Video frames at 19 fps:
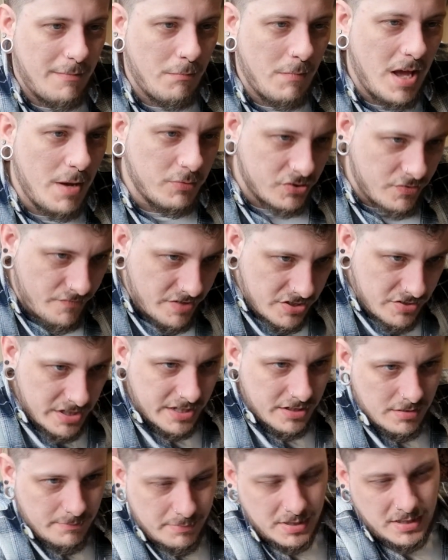It was originally
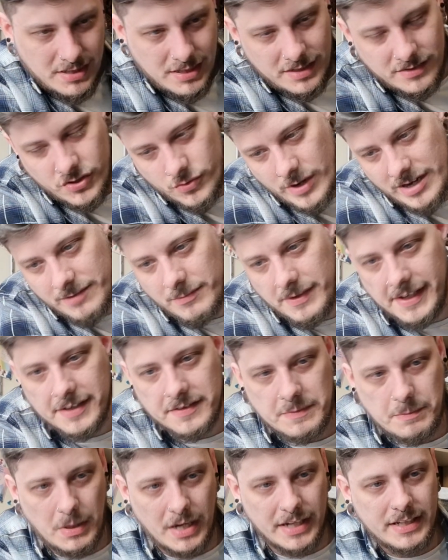going to be Joan
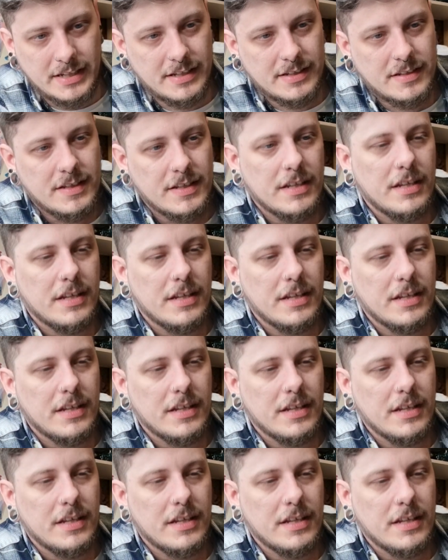Mir's bike.